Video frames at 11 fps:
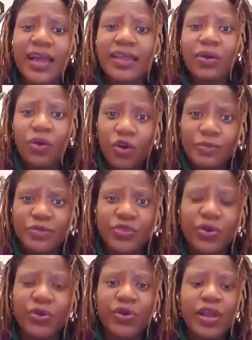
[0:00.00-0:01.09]
I hope
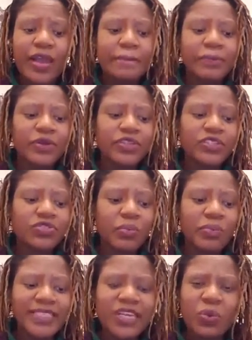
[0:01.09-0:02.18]
so, because no
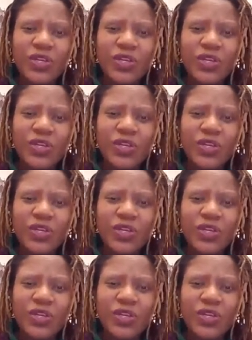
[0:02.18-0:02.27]
matter